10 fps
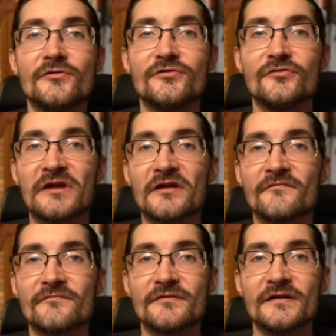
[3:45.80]
to care
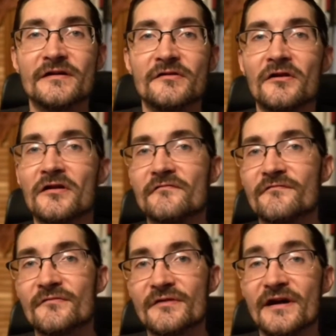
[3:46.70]
for that dog
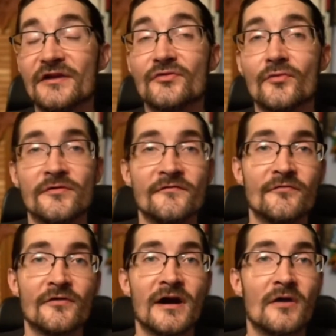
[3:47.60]
for that
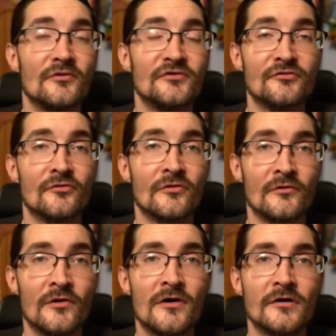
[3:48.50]
24 hours or
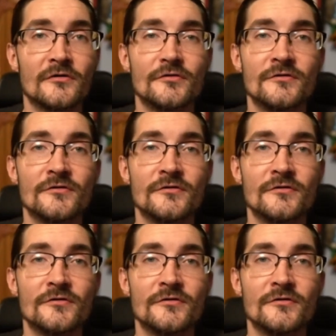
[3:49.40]
longer.